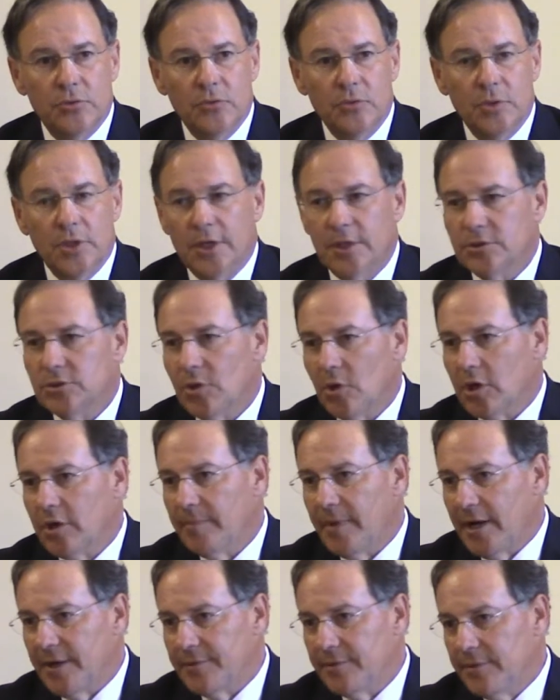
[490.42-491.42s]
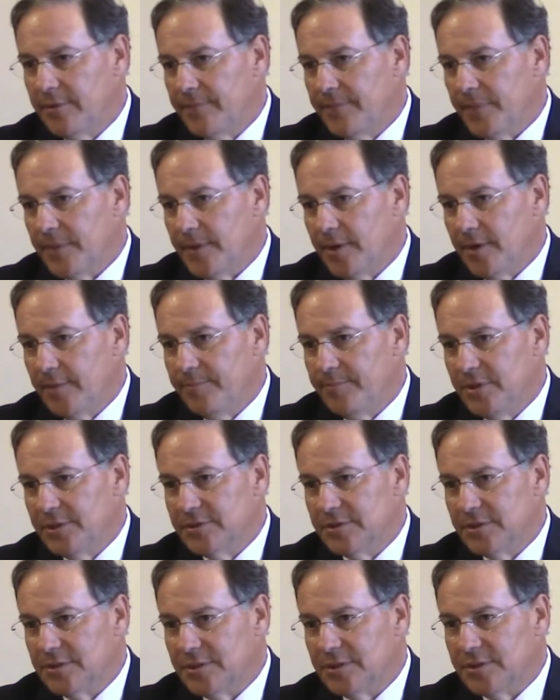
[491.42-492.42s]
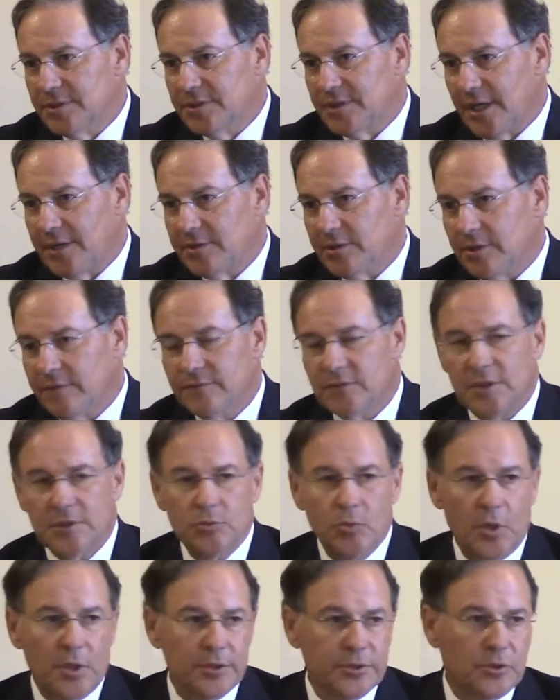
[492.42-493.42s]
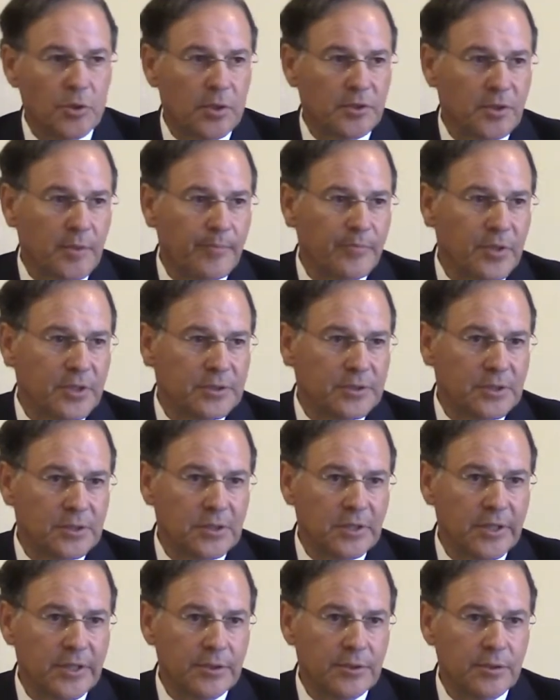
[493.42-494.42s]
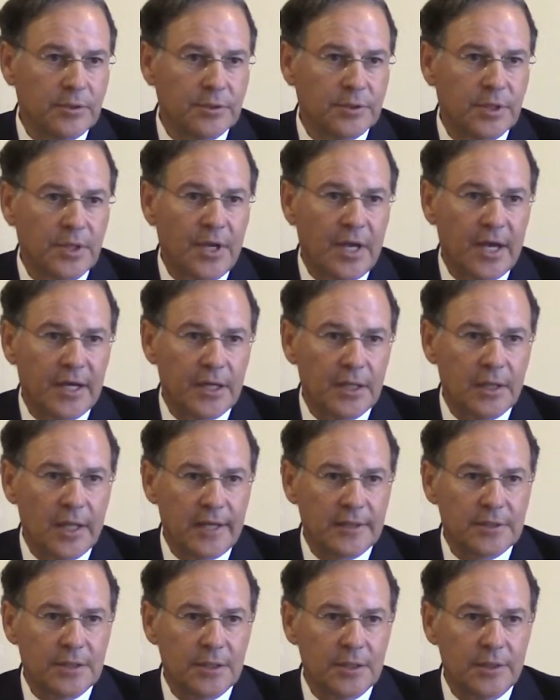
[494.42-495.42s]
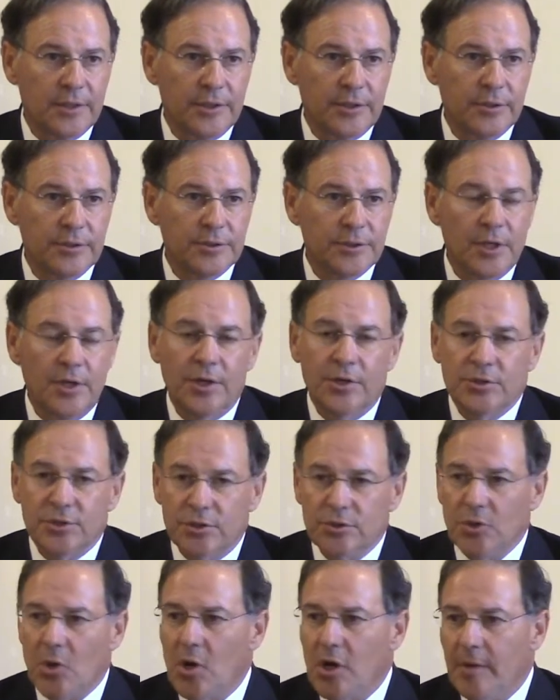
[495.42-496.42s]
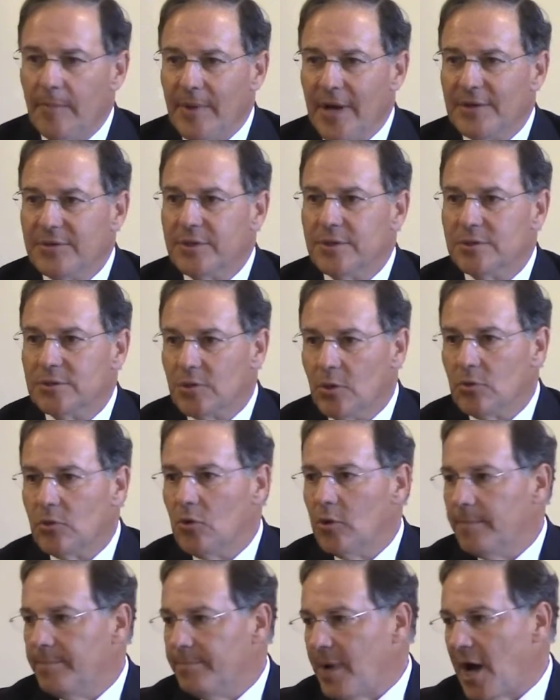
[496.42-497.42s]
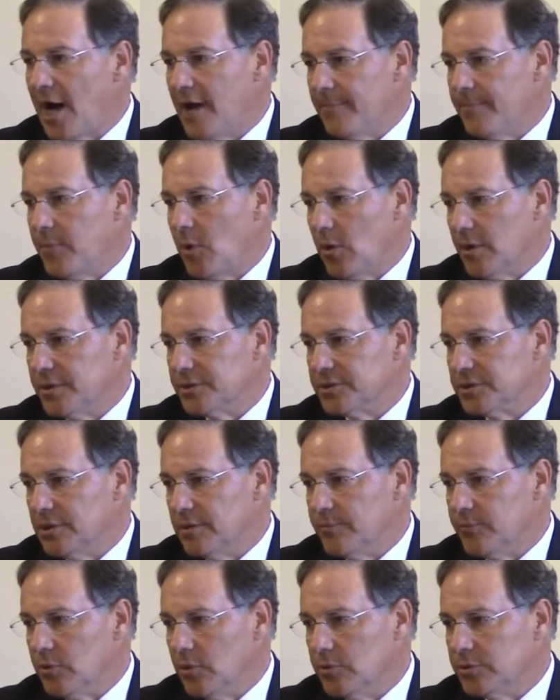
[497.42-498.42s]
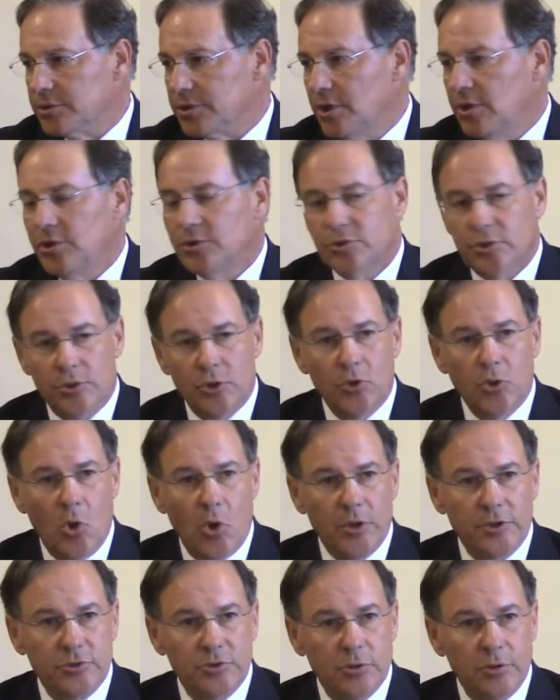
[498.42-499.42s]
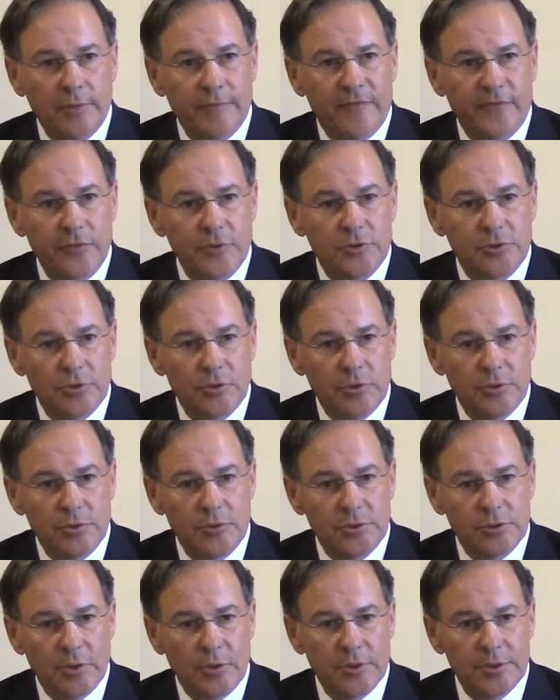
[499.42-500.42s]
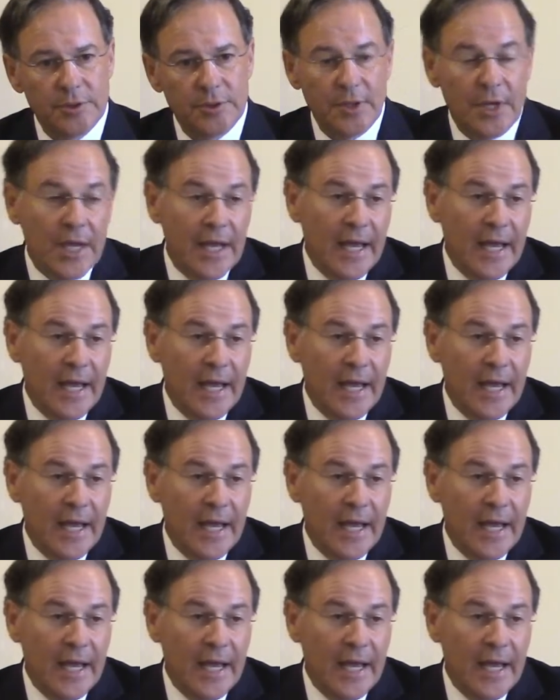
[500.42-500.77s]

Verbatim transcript: to uh, talk about business incentives as well as talking to business leaders and elected leaders to talk about this so-called bipartisan approach to the long-term future in New Jersey.